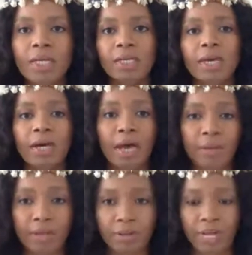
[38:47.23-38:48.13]
Yeah, I
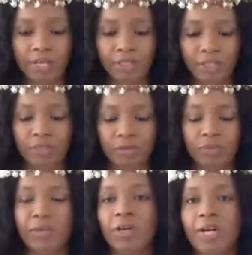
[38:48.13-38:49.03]
mean, in general,
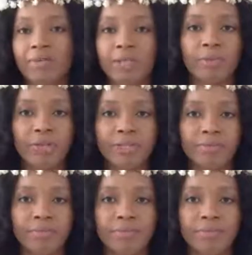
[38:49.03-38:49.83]
we all have to upgrade.